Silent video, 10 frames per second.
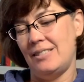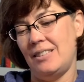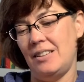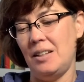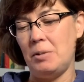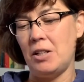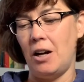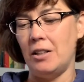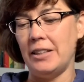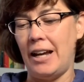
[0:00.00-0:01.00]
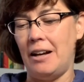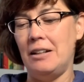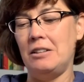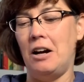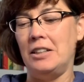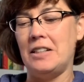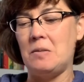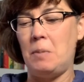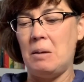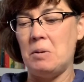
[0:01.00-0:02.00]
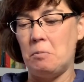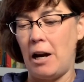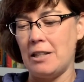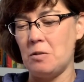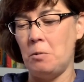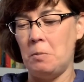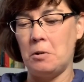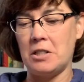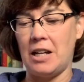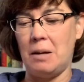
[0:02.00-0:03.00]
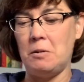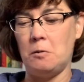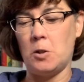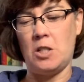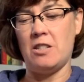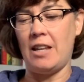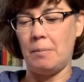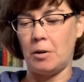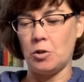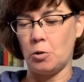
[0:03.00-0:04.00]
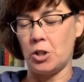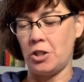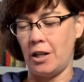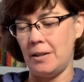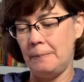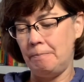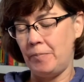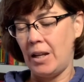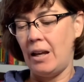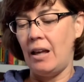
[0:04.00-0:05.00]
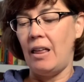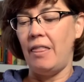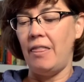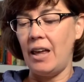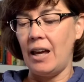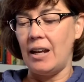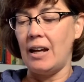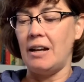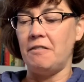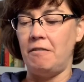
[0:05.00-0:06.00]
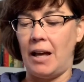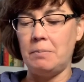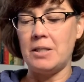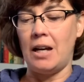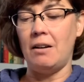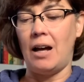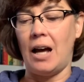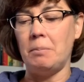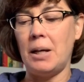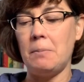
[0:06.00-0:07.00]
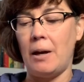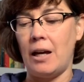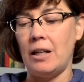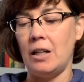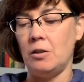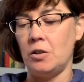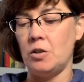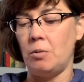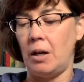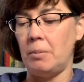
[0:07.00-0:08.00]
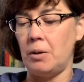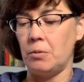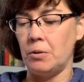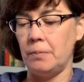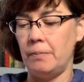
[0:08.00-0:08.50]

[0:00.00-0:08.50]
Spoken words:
Libby called us baby brats one more time before she slammed our door shut. Then I flopped down on my bed and looked around my room.